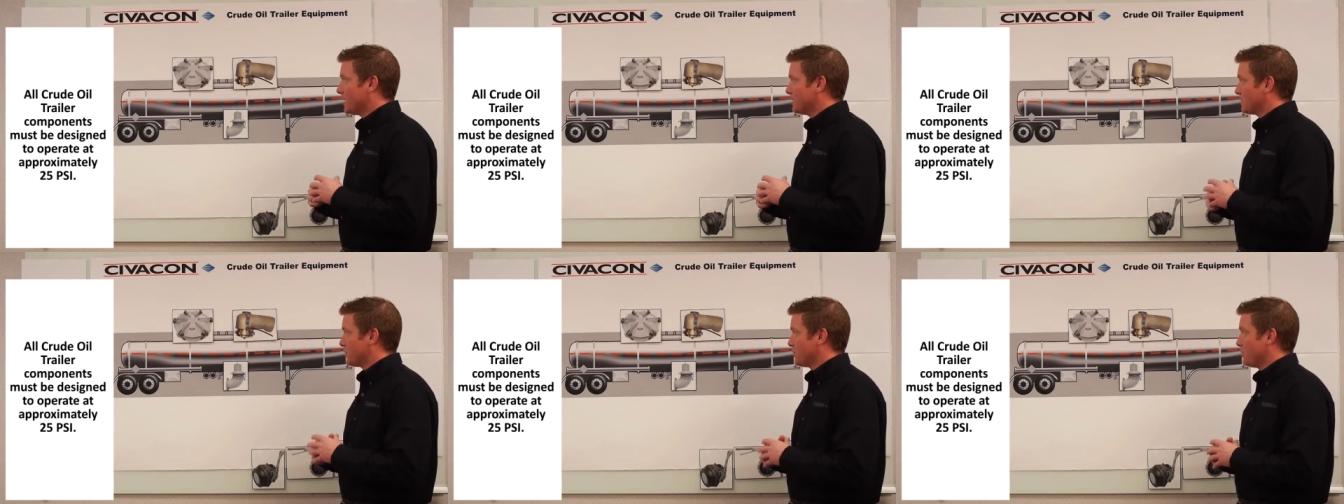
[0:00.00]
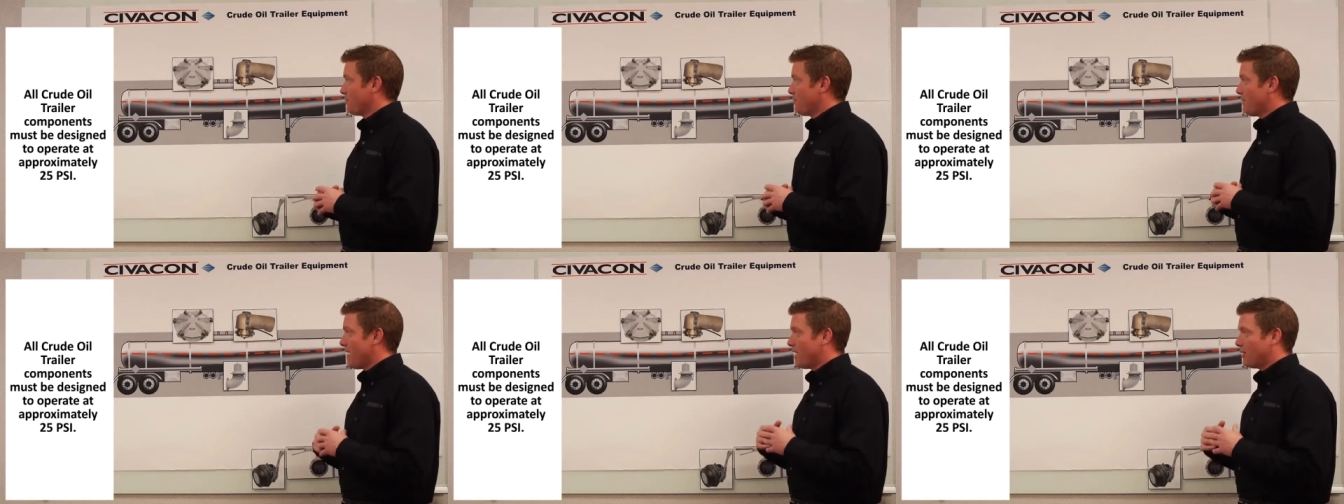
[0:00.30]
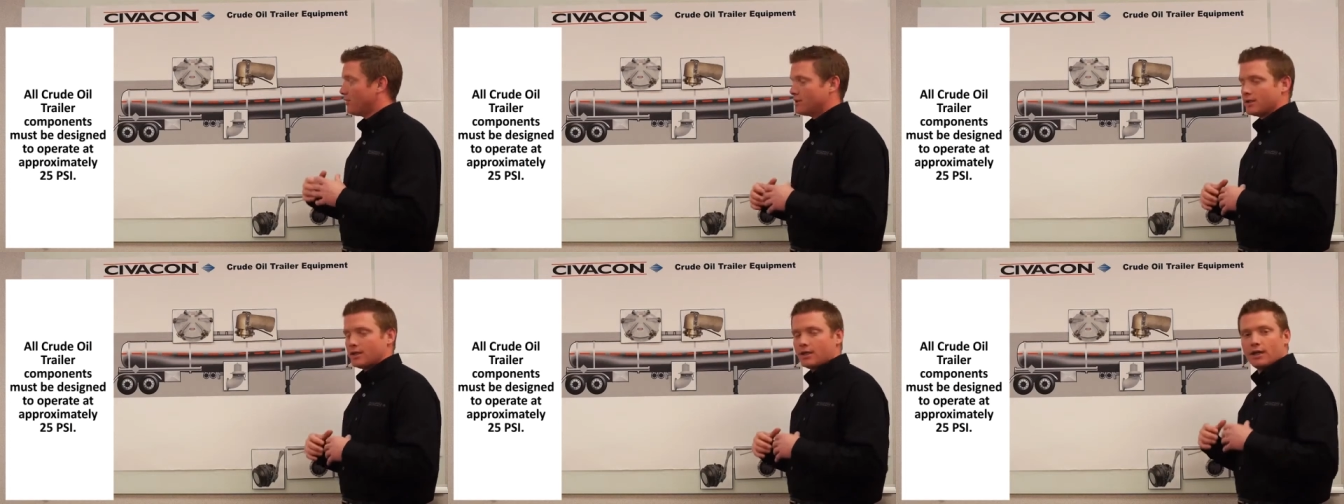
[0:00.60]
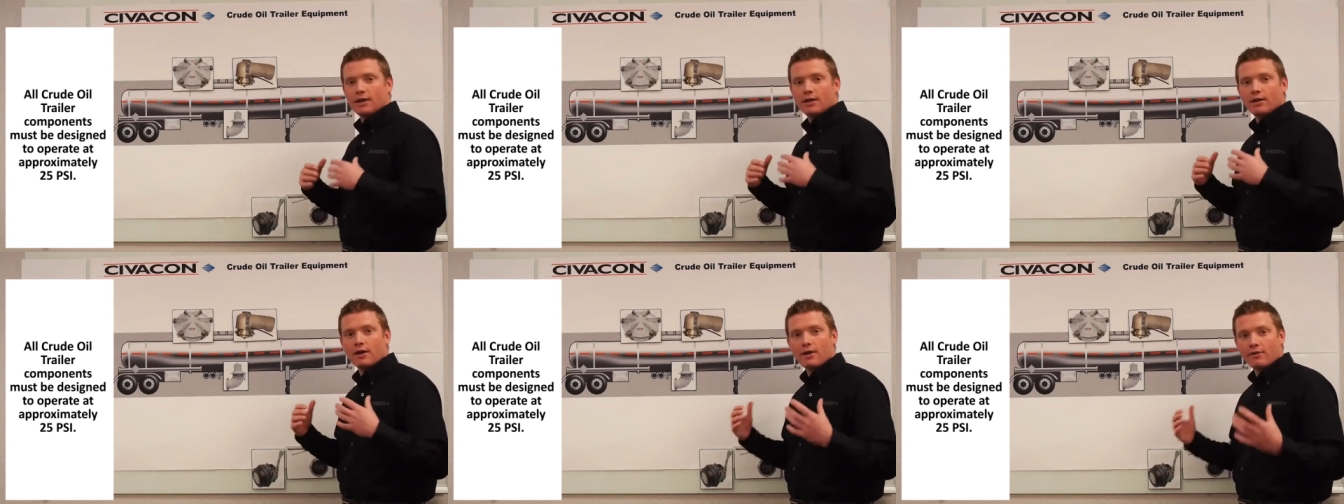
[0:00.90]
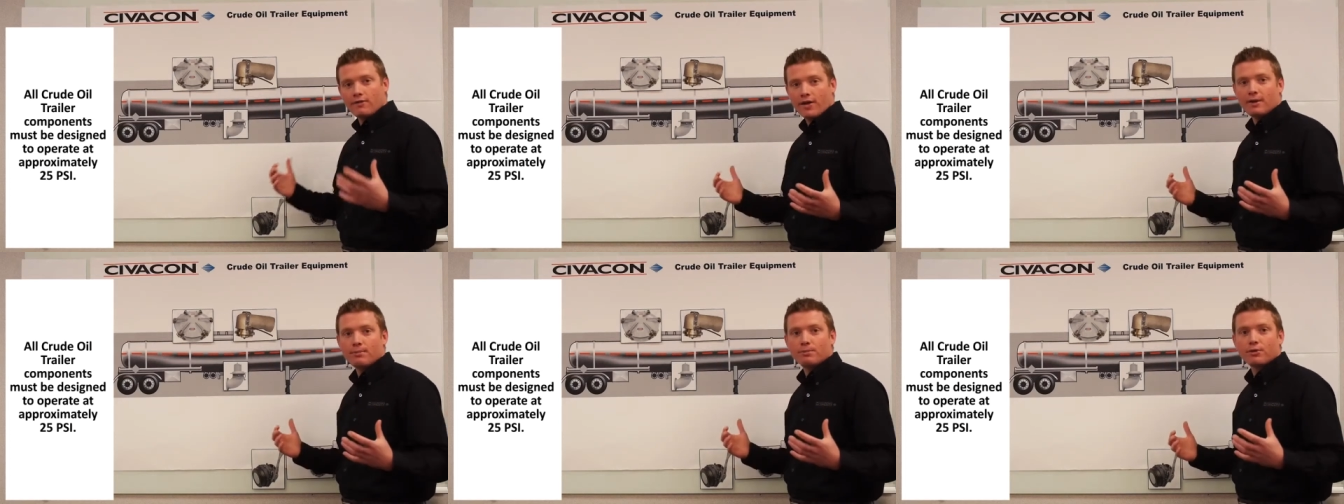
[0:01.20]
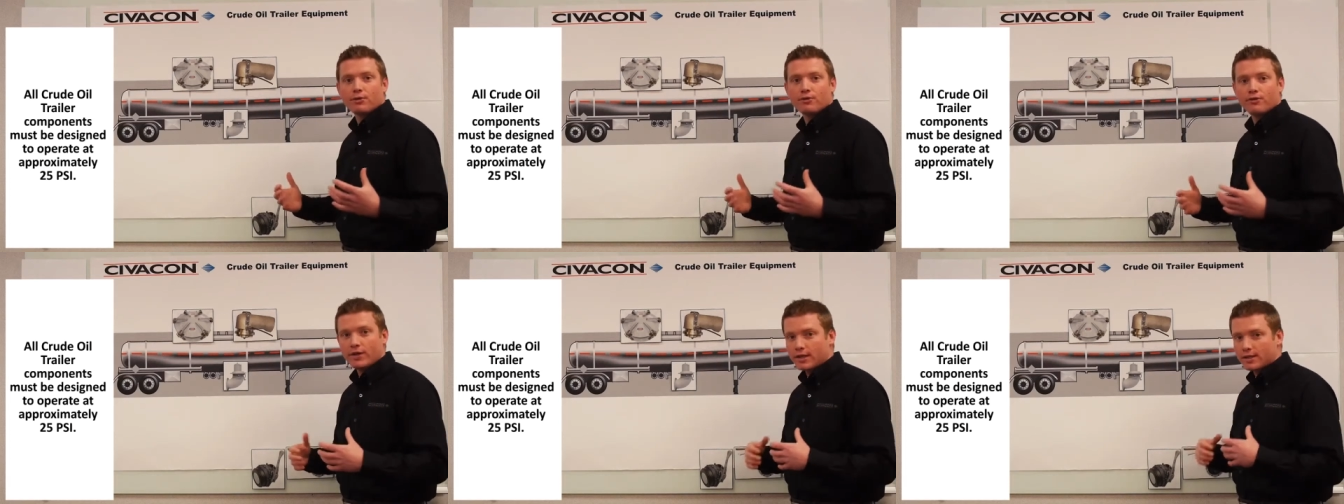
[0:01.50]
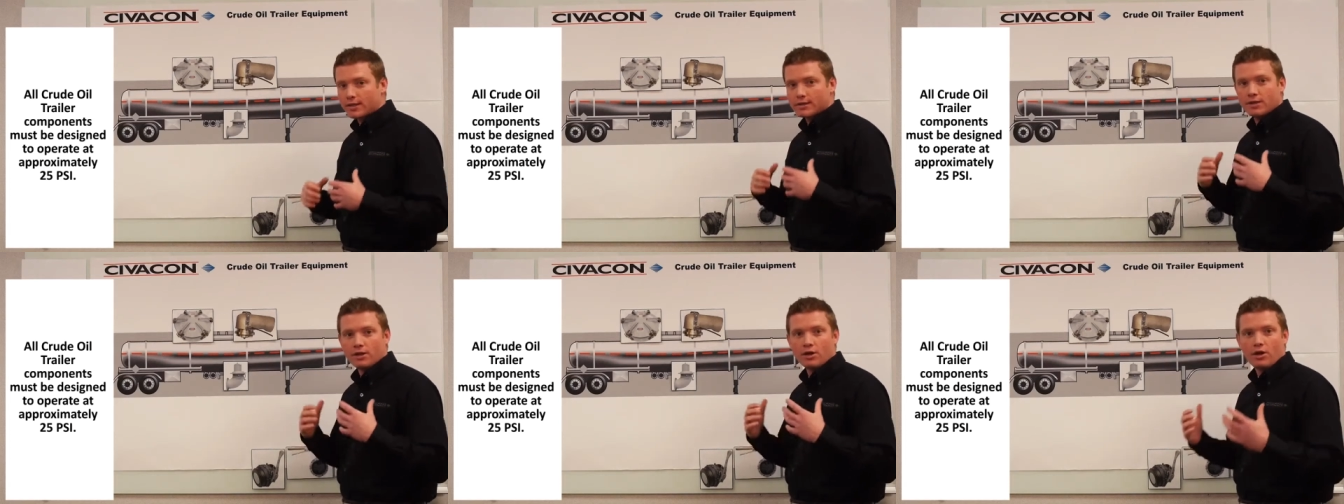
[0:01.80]
is they'll mount a vapor
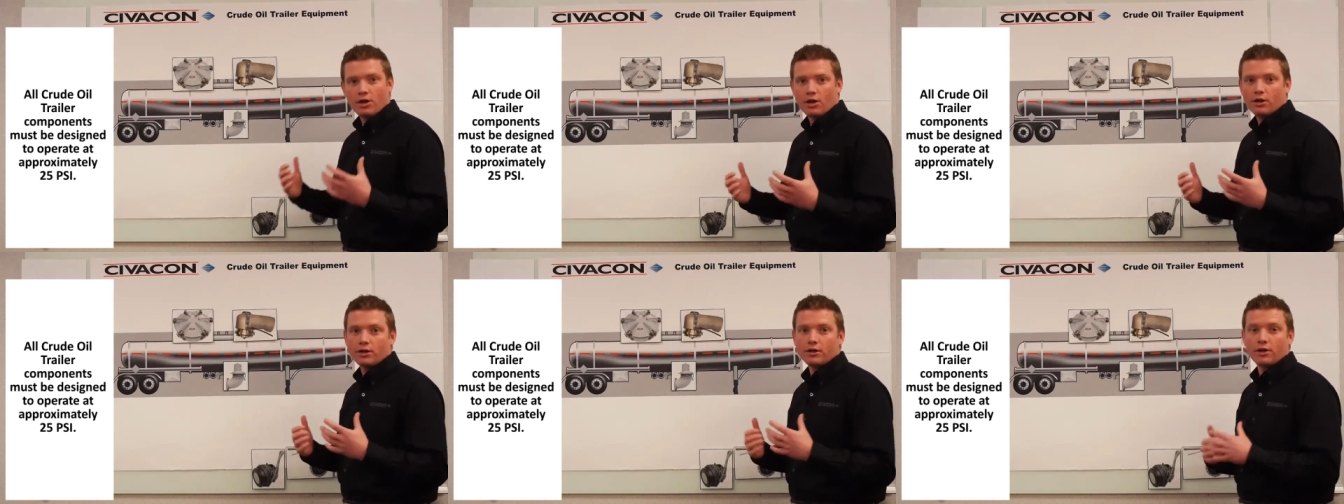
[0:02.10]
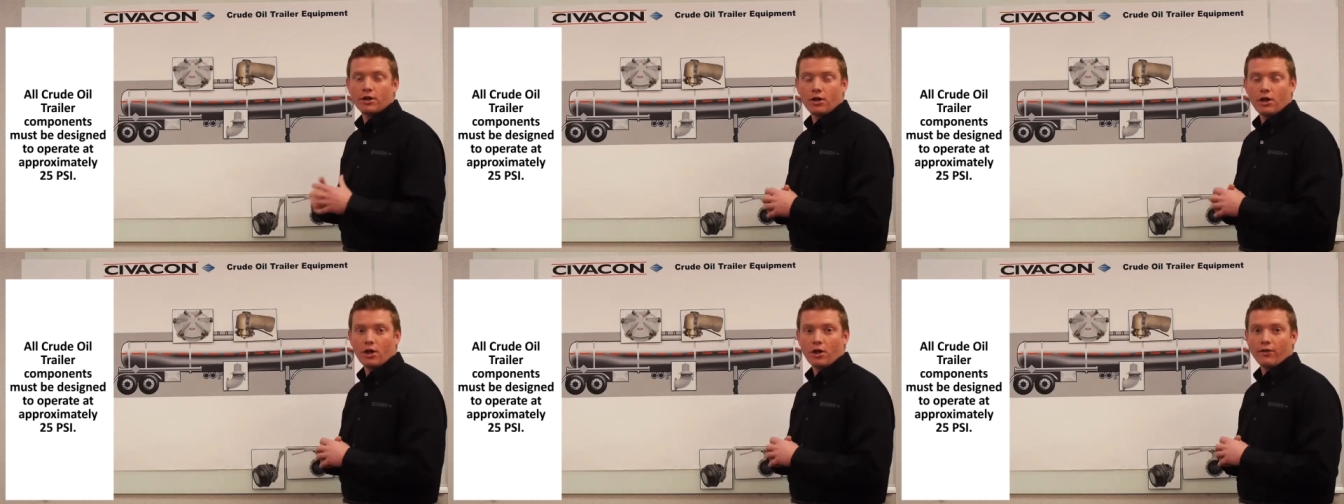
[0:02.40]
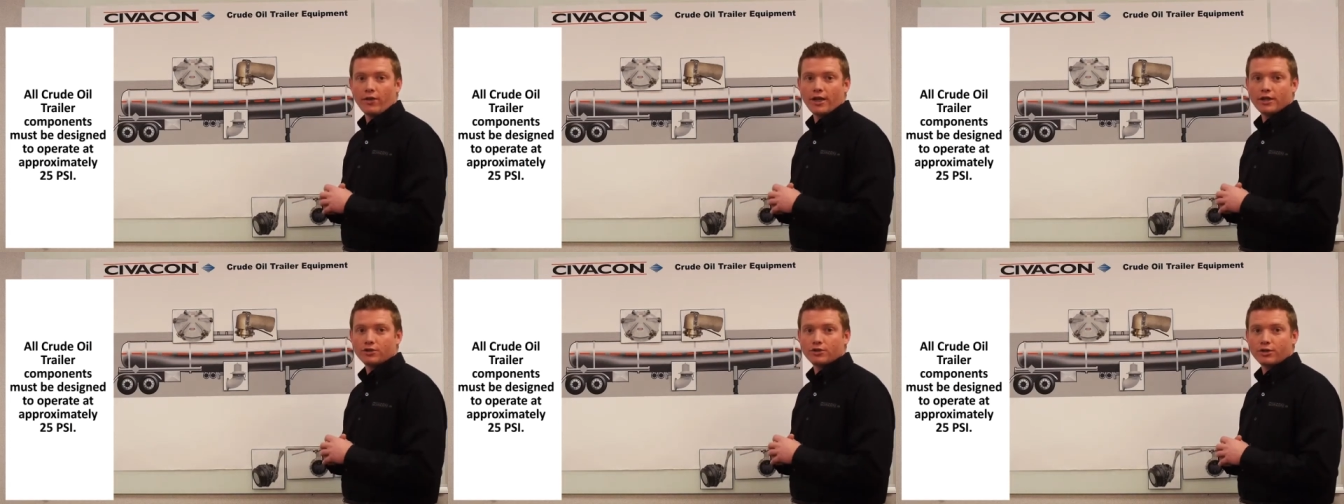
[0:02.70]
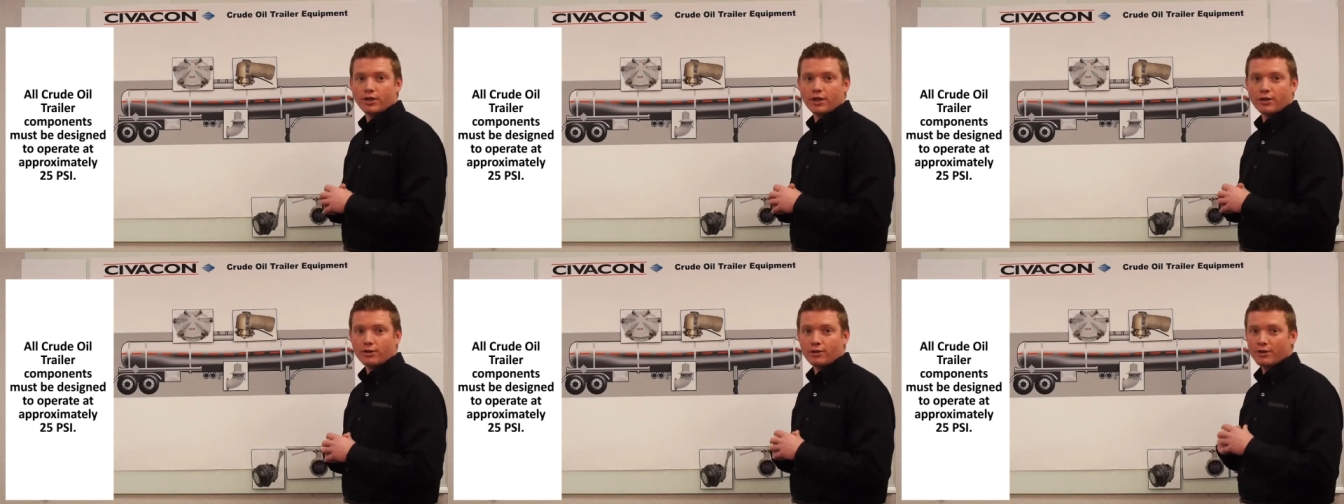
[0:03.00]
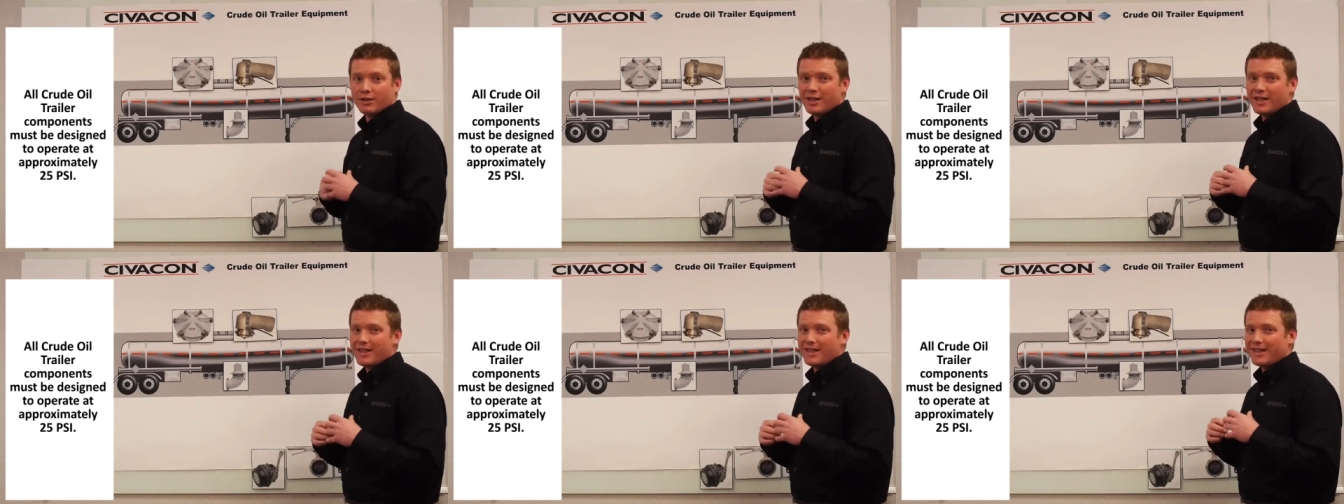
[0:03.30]
vent on that trailer